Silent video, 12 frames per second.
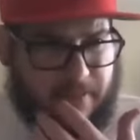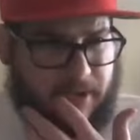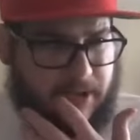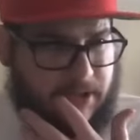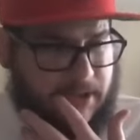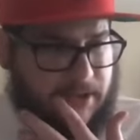
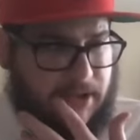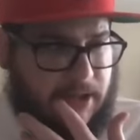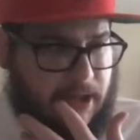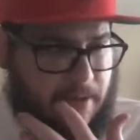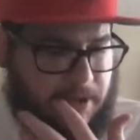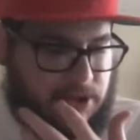But
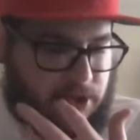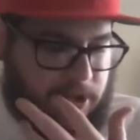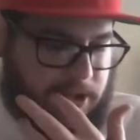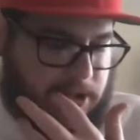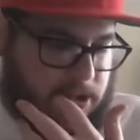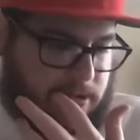I mean,
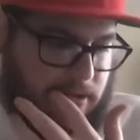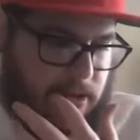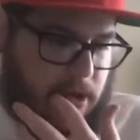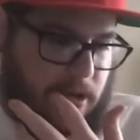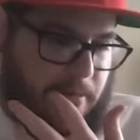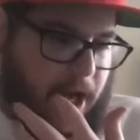
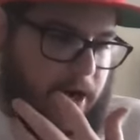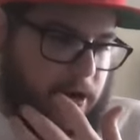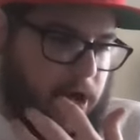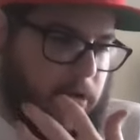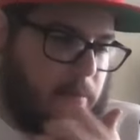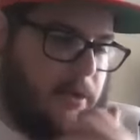but I don't know.